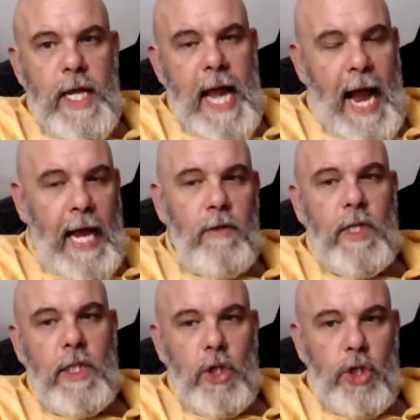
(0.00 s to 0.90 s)
your house
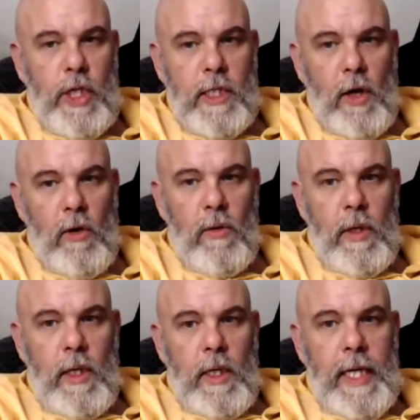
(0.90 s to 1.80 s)
is a shithole.
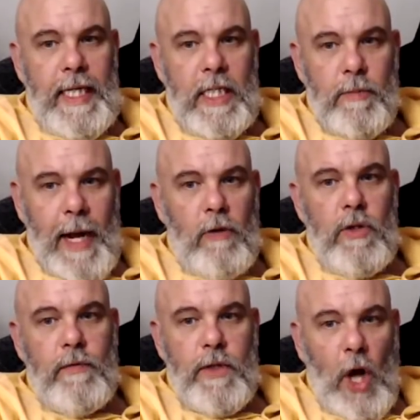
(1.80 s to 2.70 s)
It smells
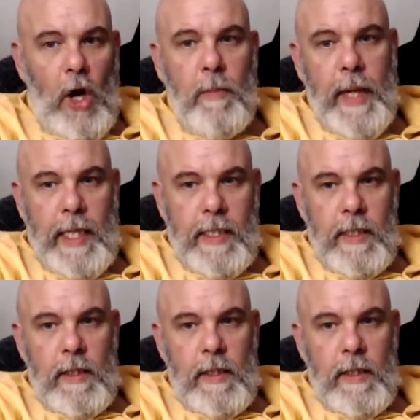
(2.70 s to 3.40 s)
of dog piss.